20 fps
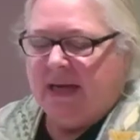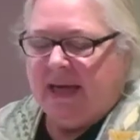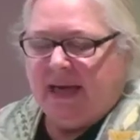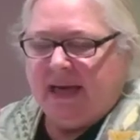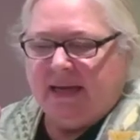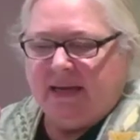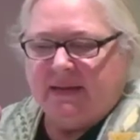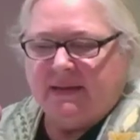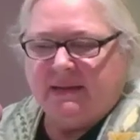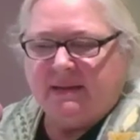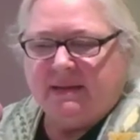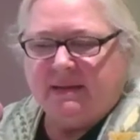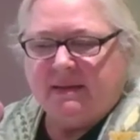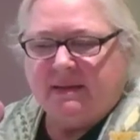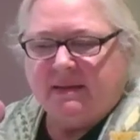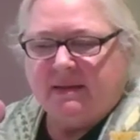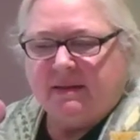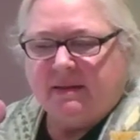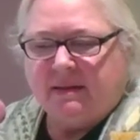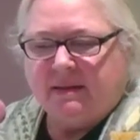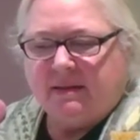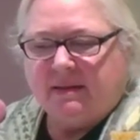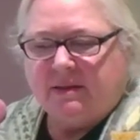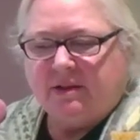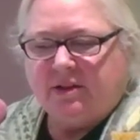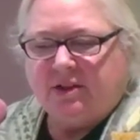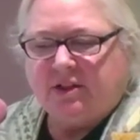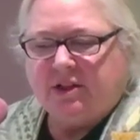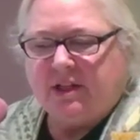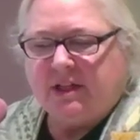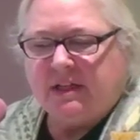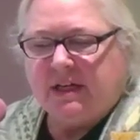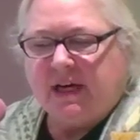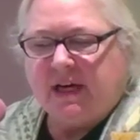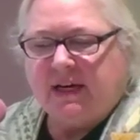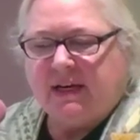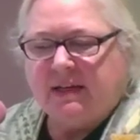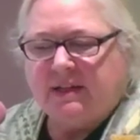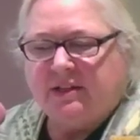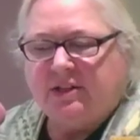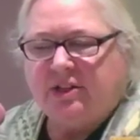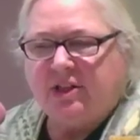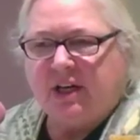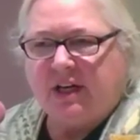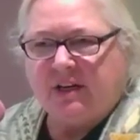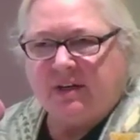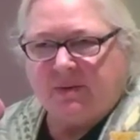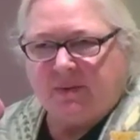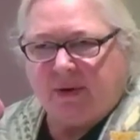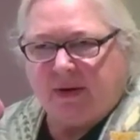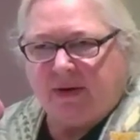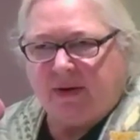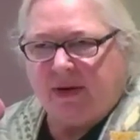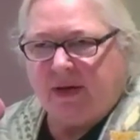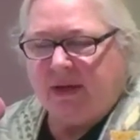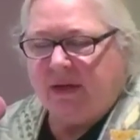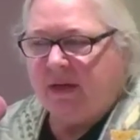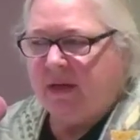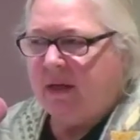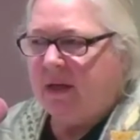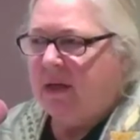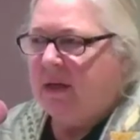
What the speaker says: and she died in January.